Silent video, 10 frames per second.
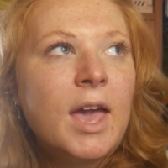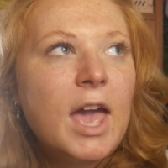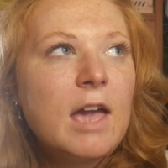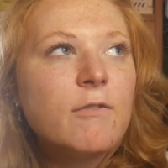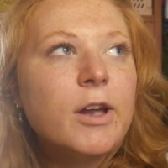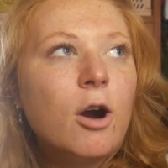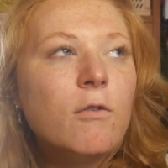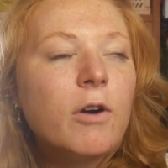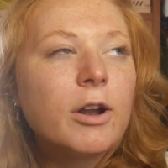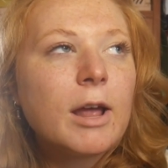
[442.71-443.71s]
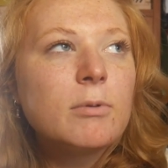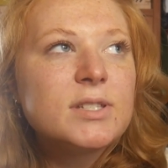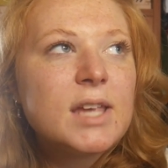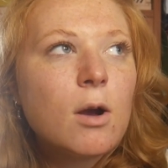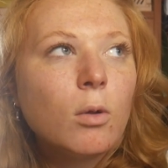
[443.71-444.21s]
Avery Ovard, I would
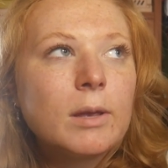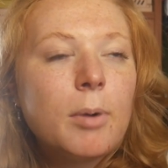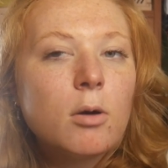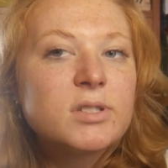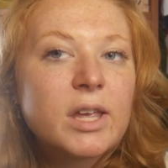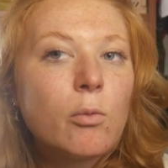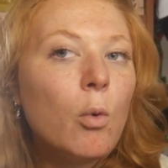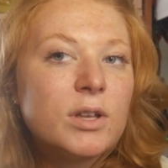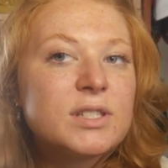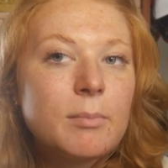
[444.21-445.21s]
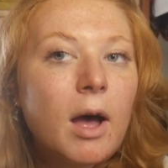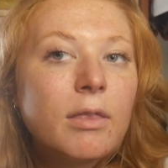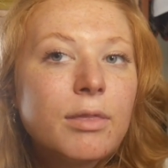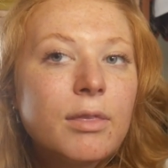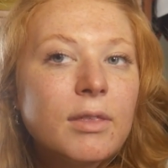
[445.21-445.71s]
say, only posts, like, once a
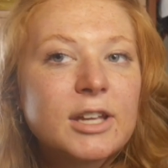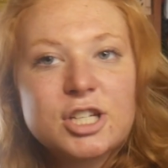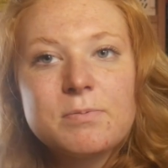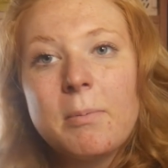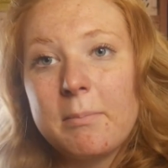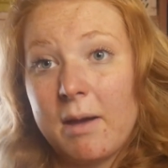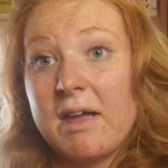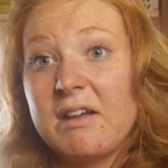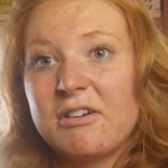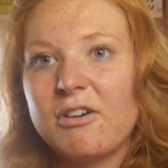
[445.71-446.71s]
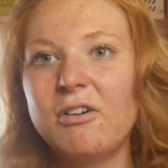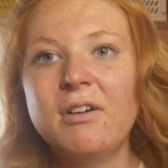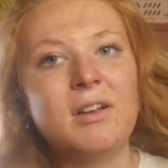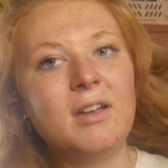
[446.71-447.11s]
month. Like, she's probably my it girl.